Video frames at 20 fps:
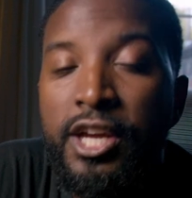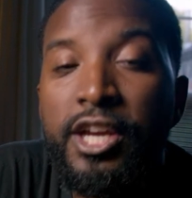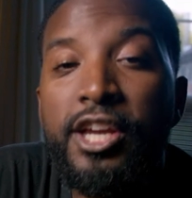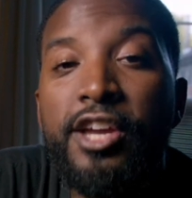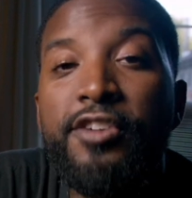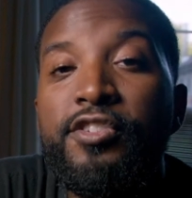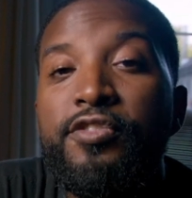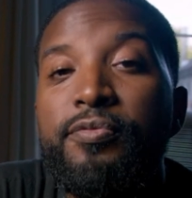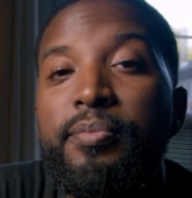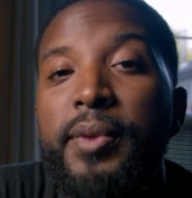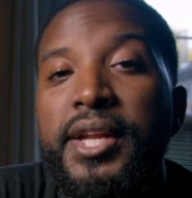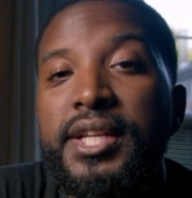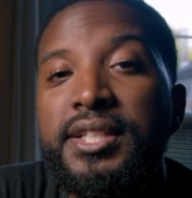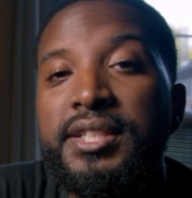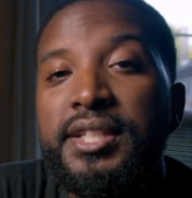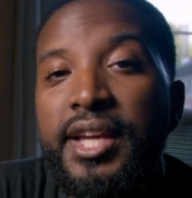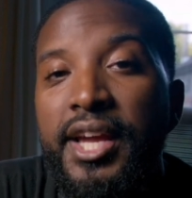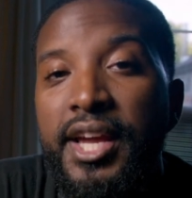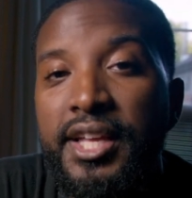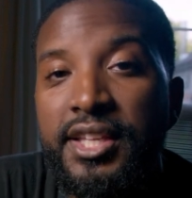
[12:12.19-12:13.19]
If you've made it
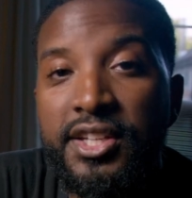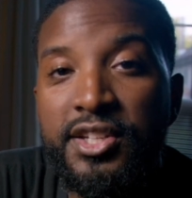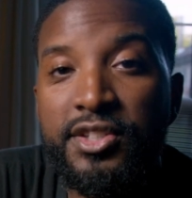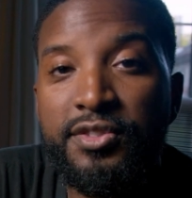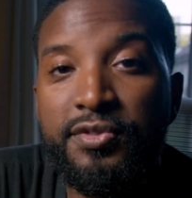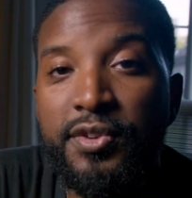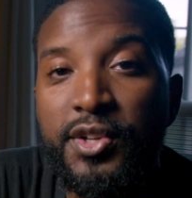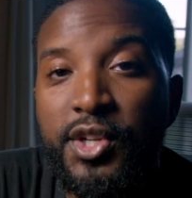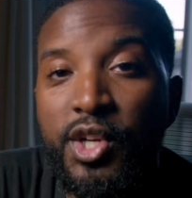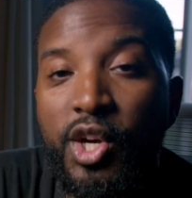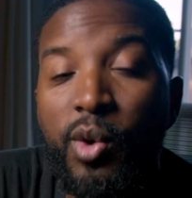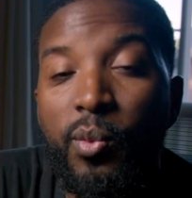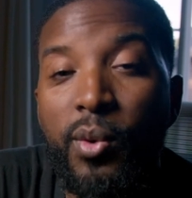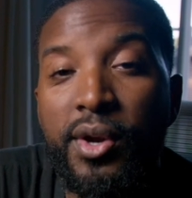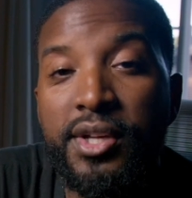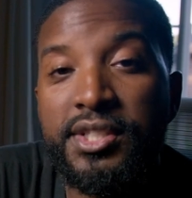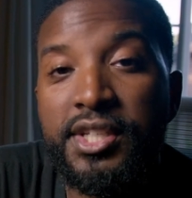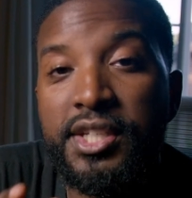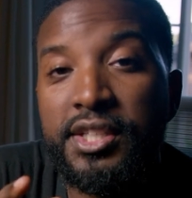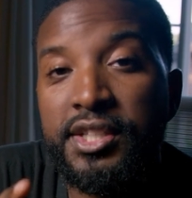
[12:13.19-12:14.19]
to the end of this video, I
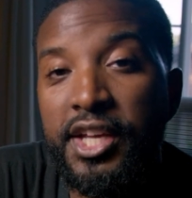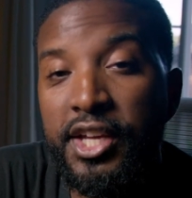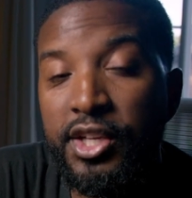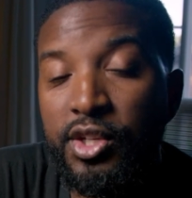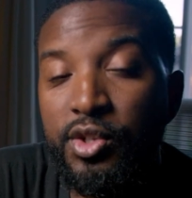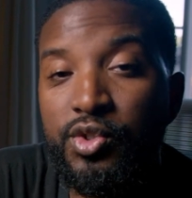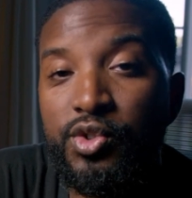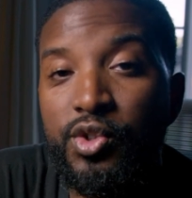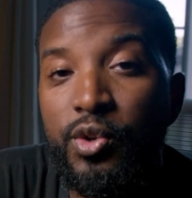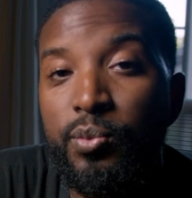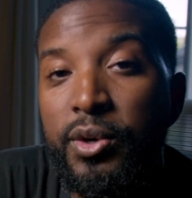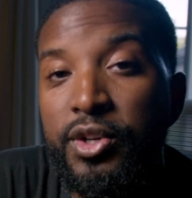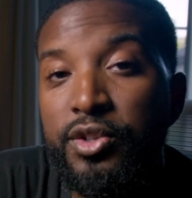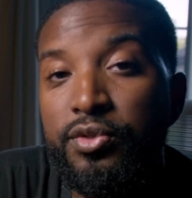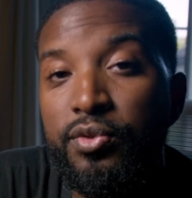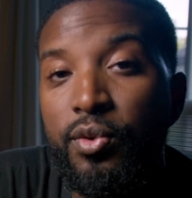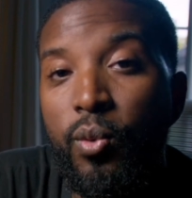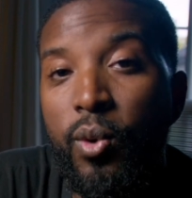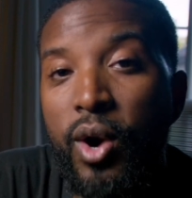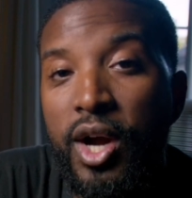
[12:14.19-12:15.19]
want to say thank you so much
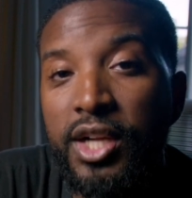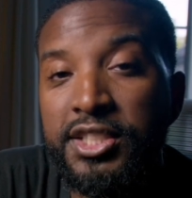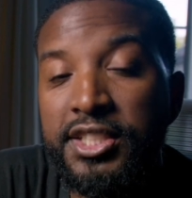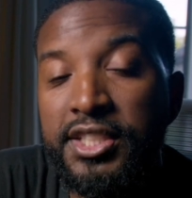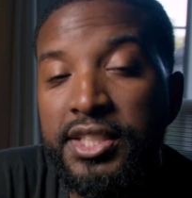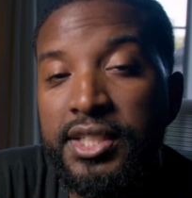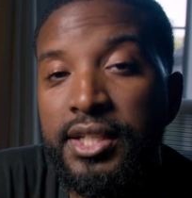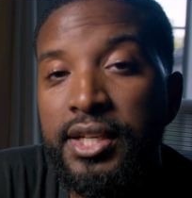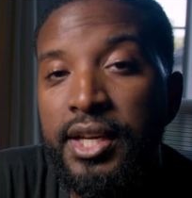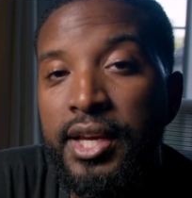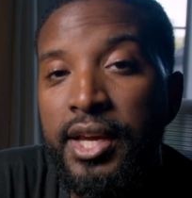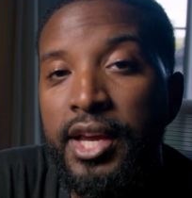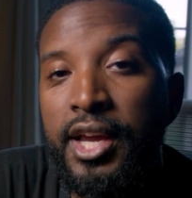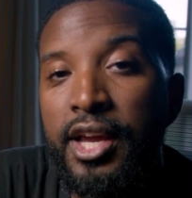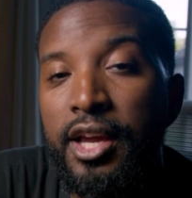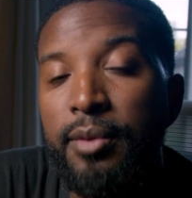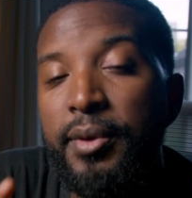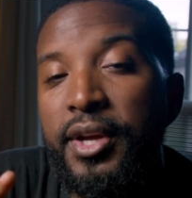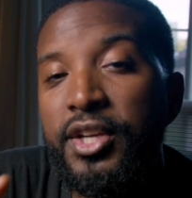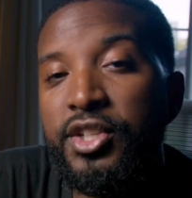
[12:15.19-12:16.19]
for watching.
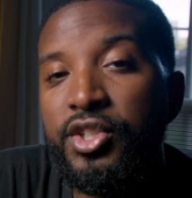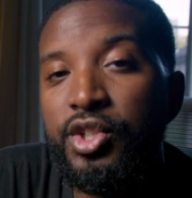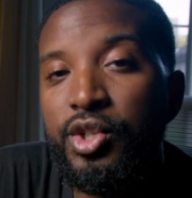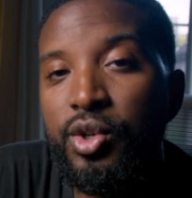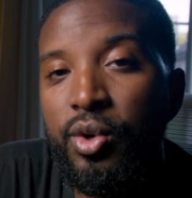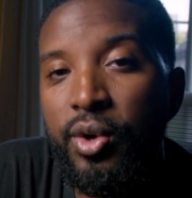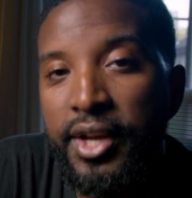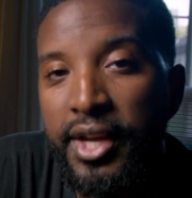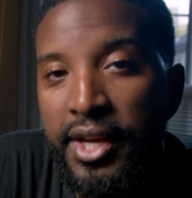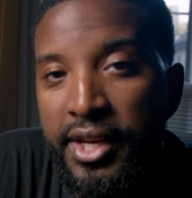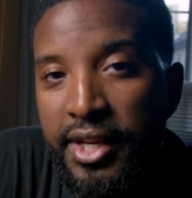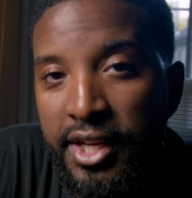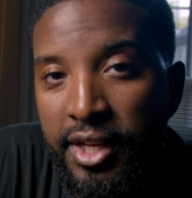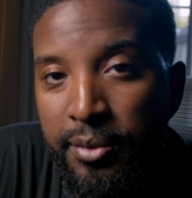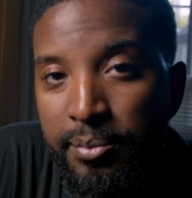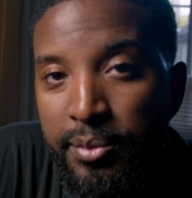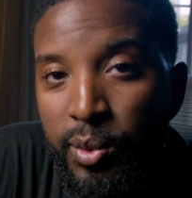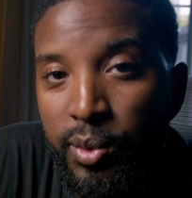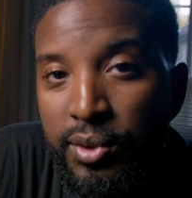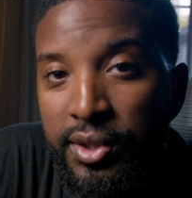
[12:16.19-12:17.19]
And make sure you go ahead and hit
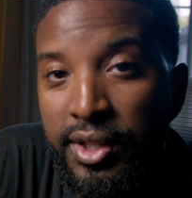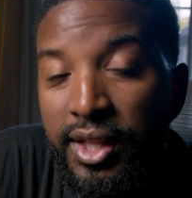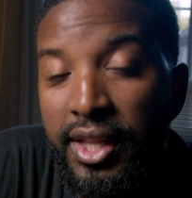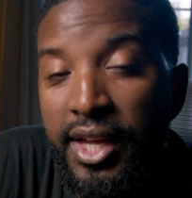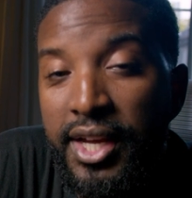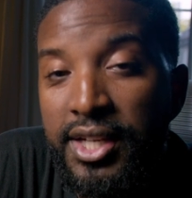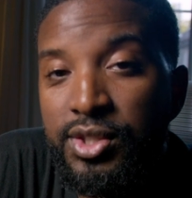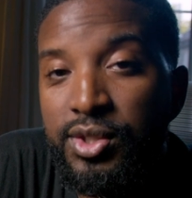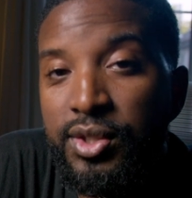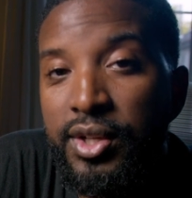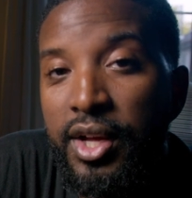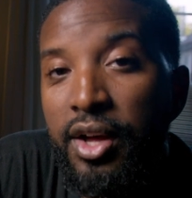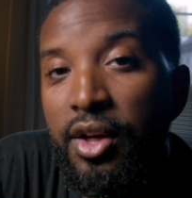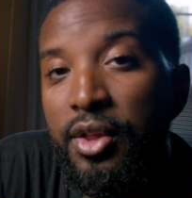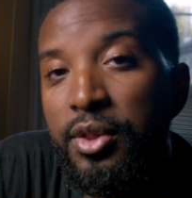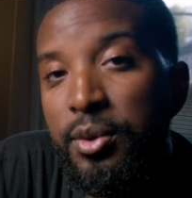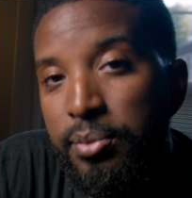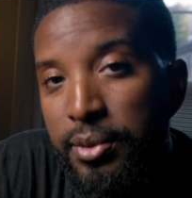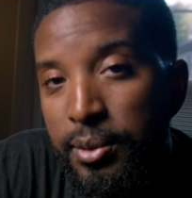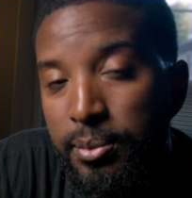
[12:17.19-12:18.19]
me with a like so that
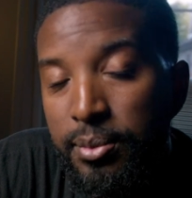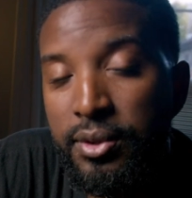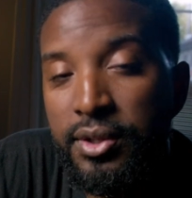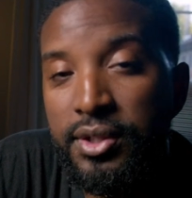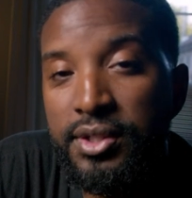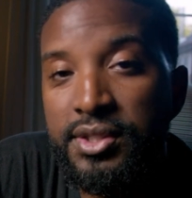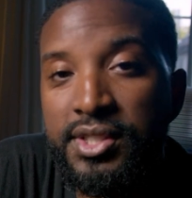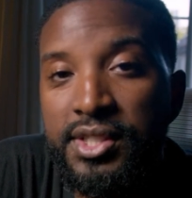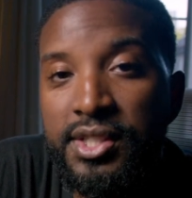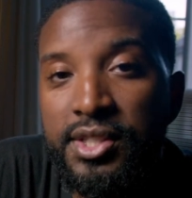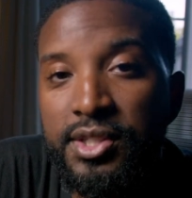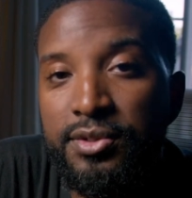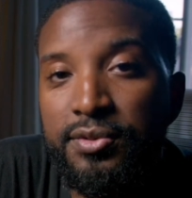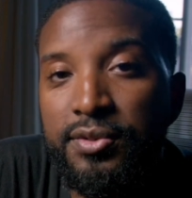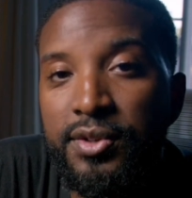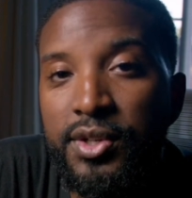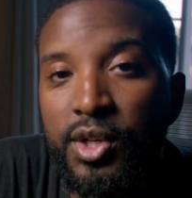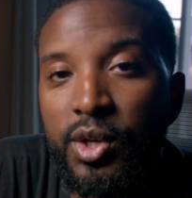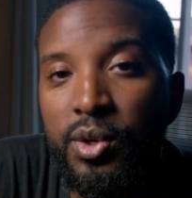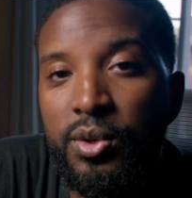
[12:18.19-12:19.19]
other people can see this
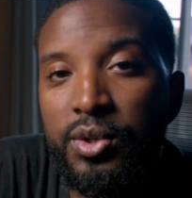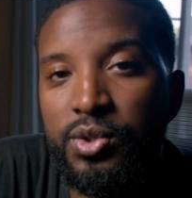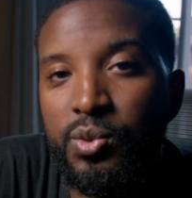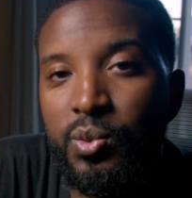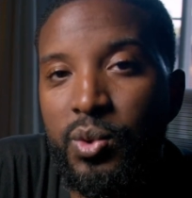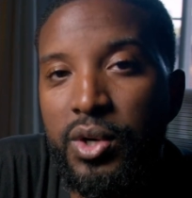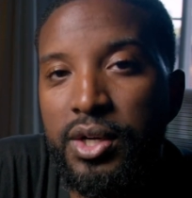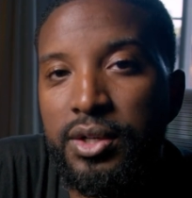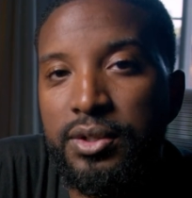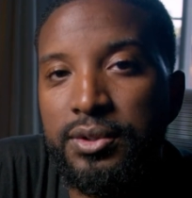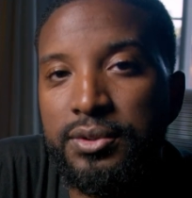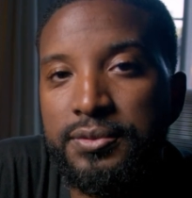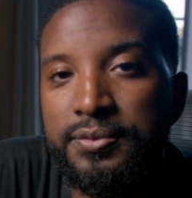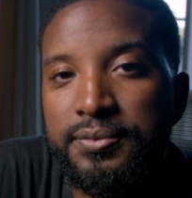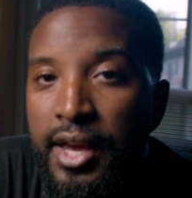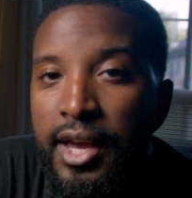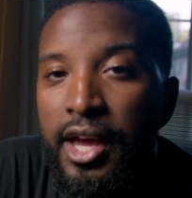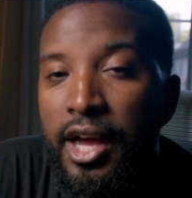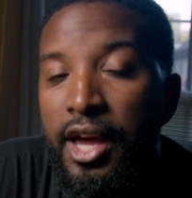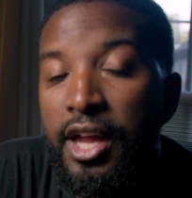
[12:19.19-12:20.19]
video as well.
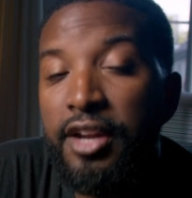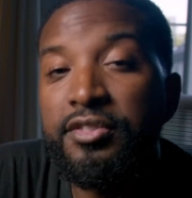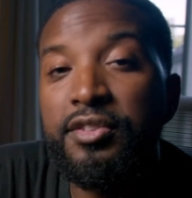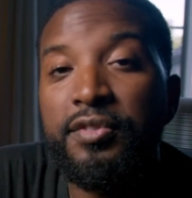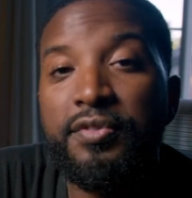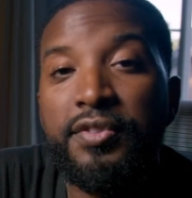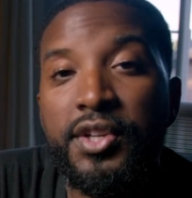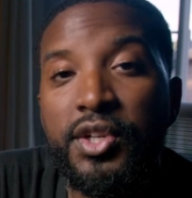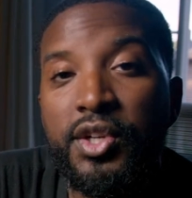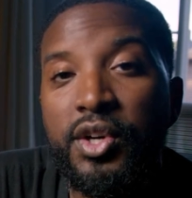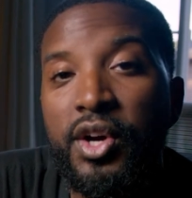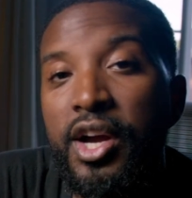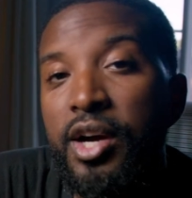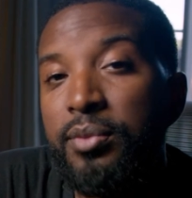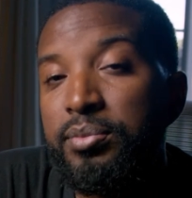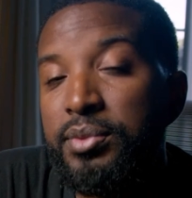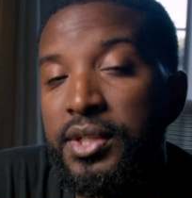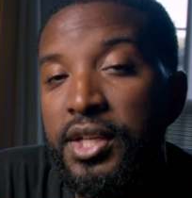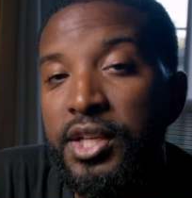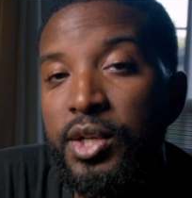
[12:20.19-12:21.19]
And if the video
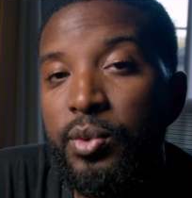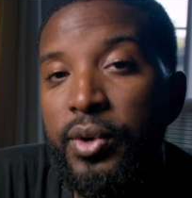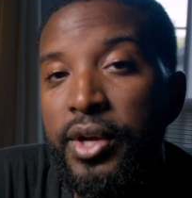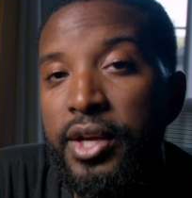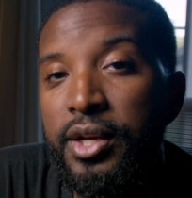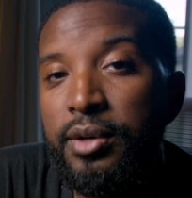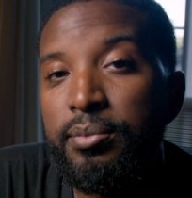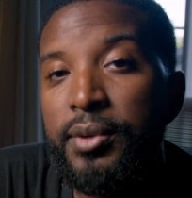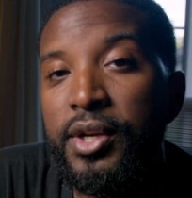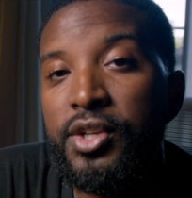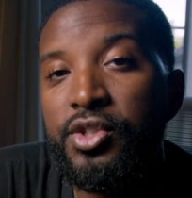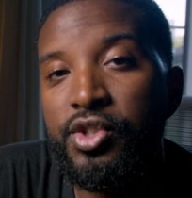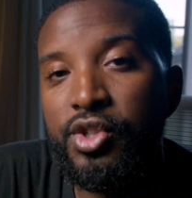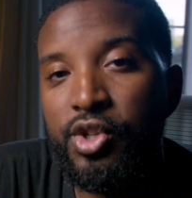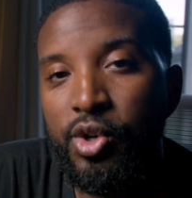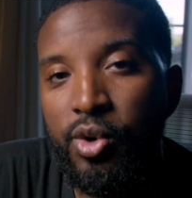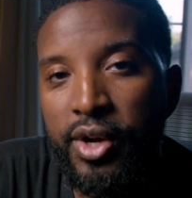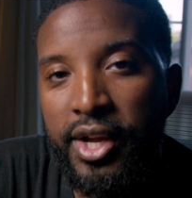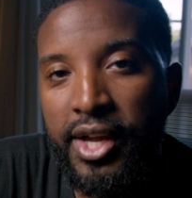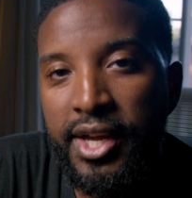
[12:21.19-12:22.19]
helped in any way, make sure you
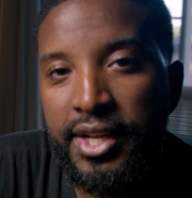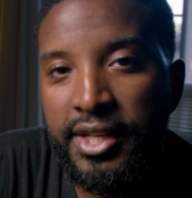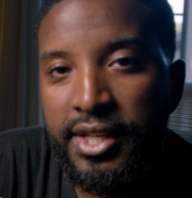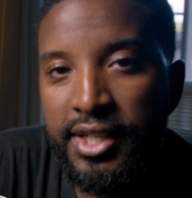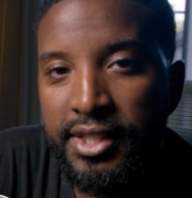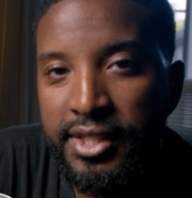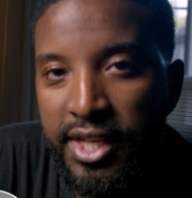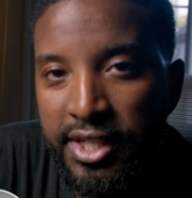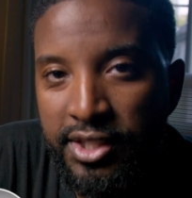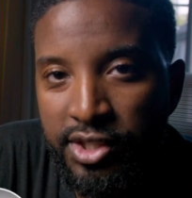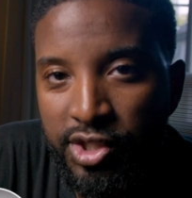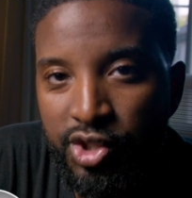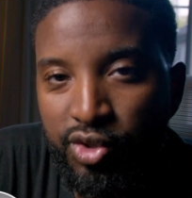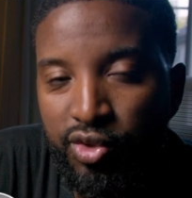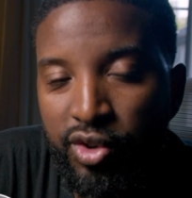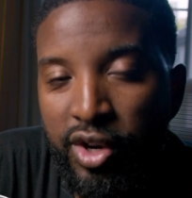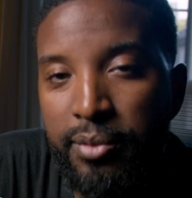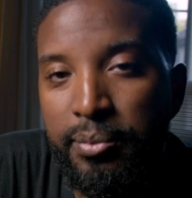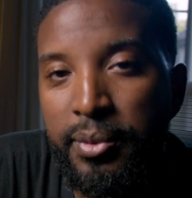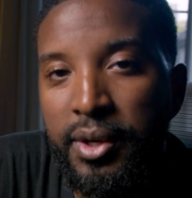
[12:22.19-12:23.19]
go ahead and hit that
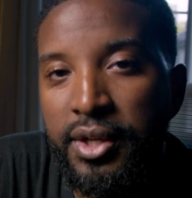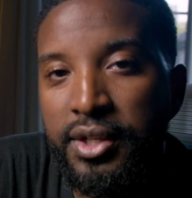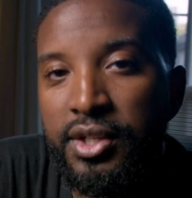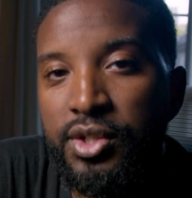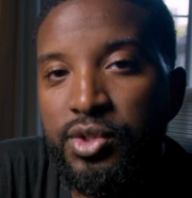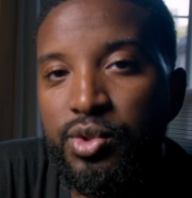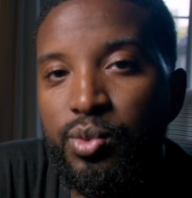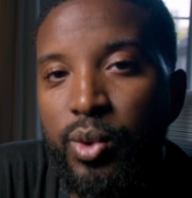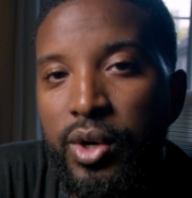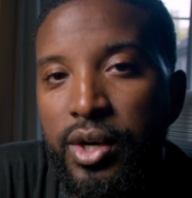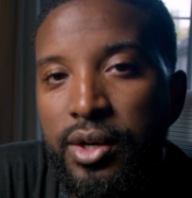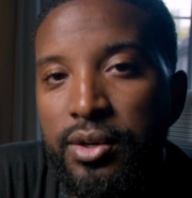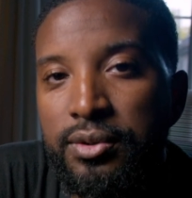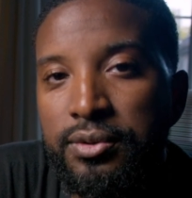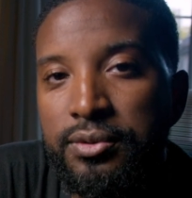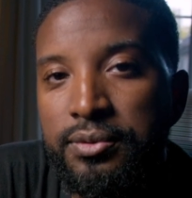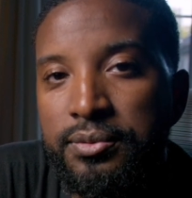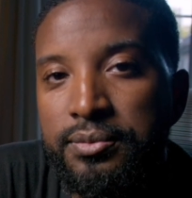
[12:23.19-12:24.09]
subscribe button as well.